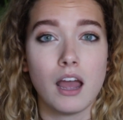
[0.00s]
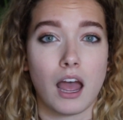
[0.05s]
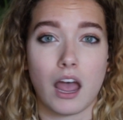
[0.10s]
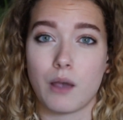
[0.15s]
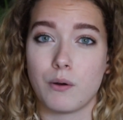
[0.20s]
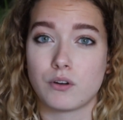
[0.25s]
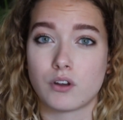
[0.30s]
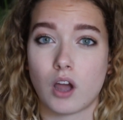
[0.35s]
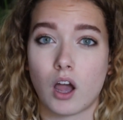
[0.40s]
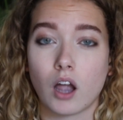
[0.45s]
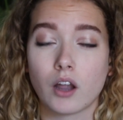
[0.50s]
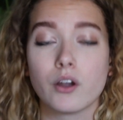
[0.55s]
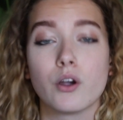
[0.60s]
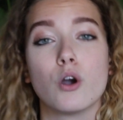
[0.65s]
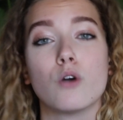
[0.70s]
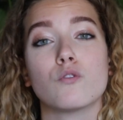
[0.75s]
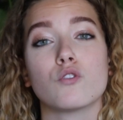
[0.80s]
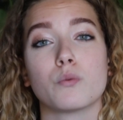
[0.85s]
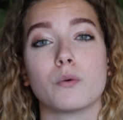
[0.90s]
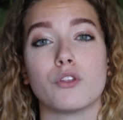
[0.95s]
I would talk it
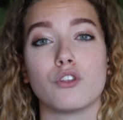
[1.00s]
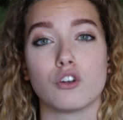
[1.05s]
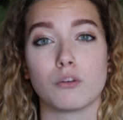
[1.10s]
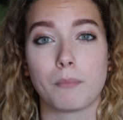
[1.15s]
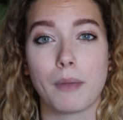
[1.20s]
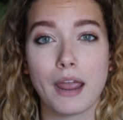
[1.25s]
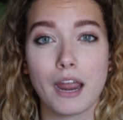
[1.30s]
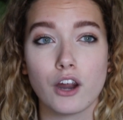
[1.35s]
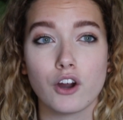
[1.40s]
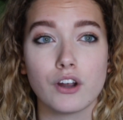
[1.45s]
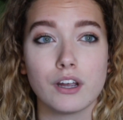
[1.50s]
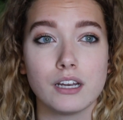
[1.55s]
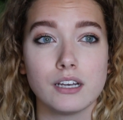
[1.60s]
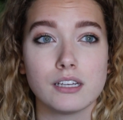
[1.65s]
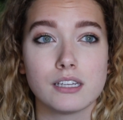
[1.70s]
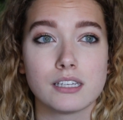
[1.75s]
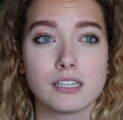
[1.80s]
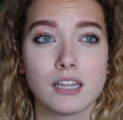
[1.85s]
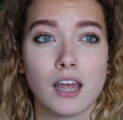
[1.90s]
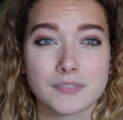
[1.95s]
over with your
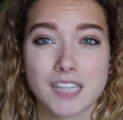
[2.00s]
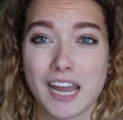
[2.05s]
parents.